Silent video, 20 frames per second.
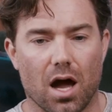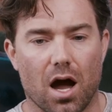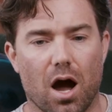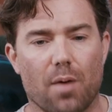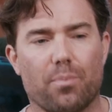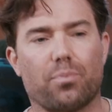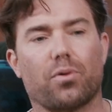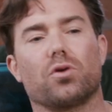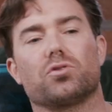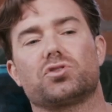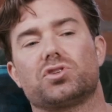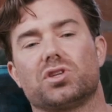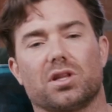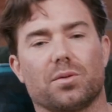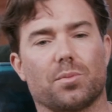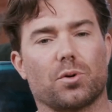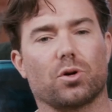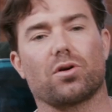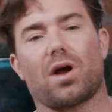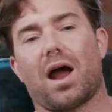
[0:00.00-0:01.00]
approaching
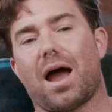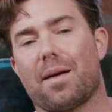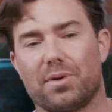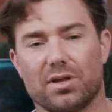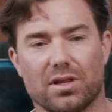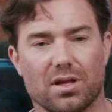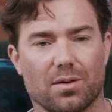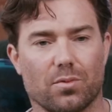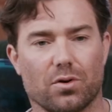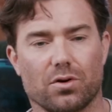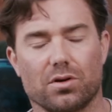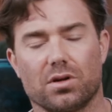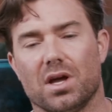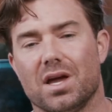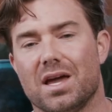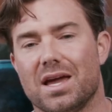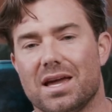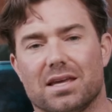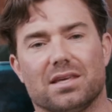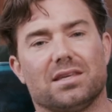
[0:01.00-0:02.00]
them or grabbing them or
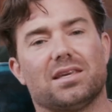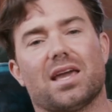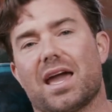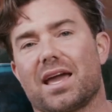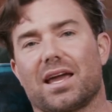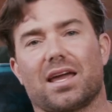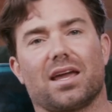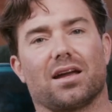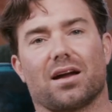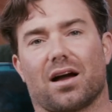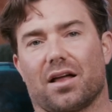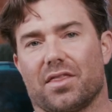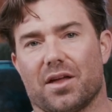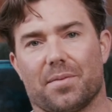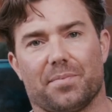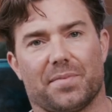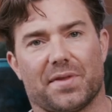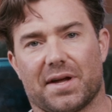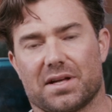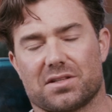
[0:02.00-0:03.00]
yanking on
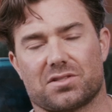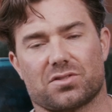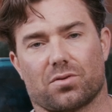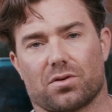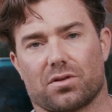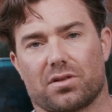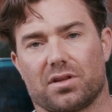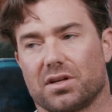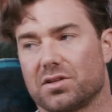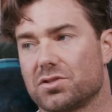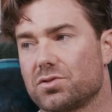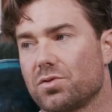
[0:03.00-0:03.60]
them, that sort of thing.